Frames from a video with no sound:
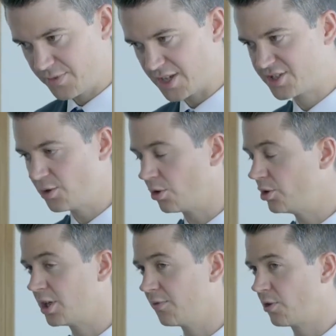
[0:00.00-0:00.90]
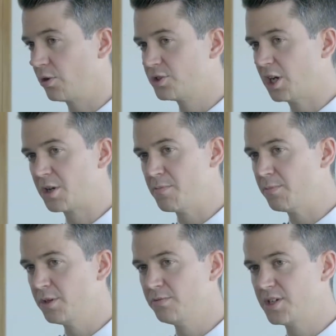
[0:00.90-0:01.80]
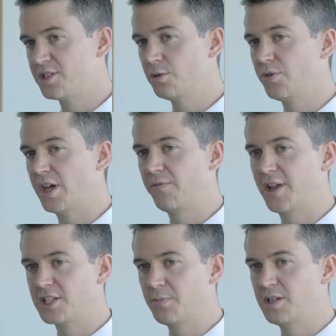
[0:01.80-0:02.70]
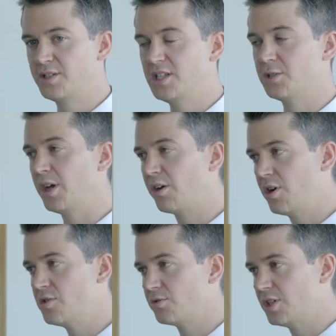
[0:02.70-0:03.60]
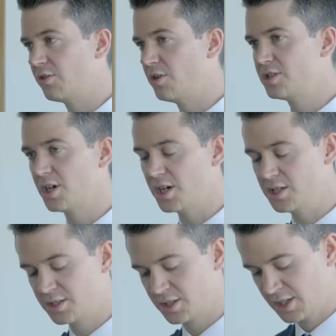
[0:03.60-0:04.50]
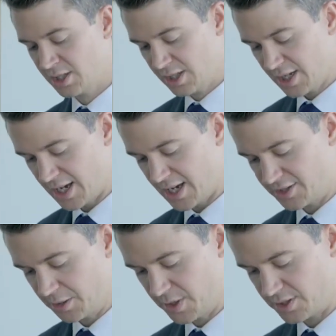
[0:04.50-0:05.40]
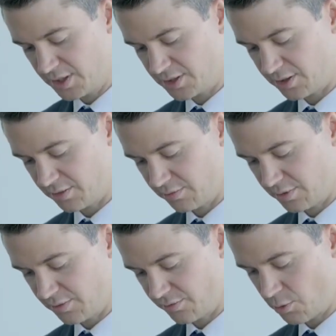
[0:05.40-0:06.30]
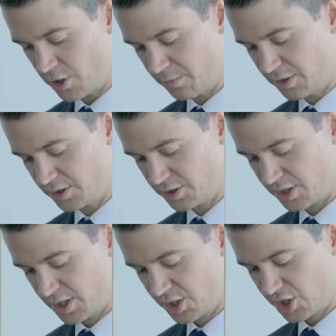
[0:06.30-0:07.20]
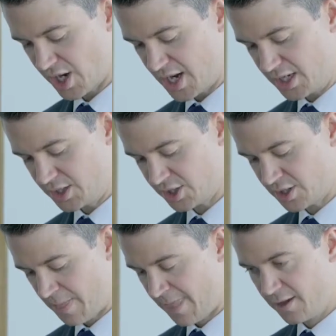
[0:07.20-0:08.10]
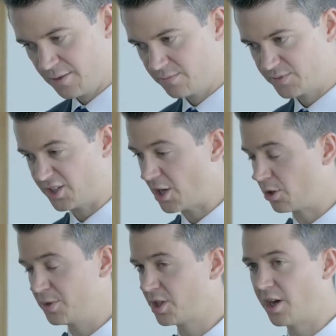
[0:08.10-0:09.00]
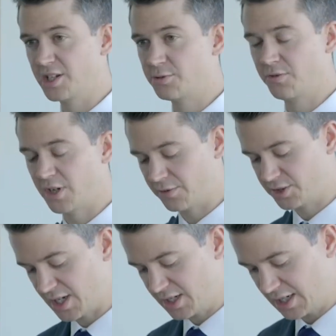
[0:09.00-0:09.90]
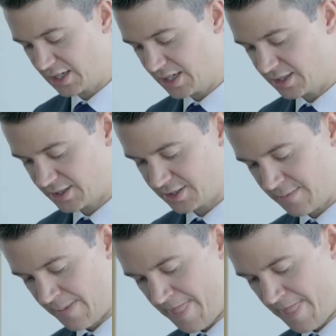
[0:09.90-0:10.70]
They're still not looking for a long-term commitment, they still want that flexibility to increase or decrease size as the business requirements change. They don't want to be tied into a 5 or 10 year lease.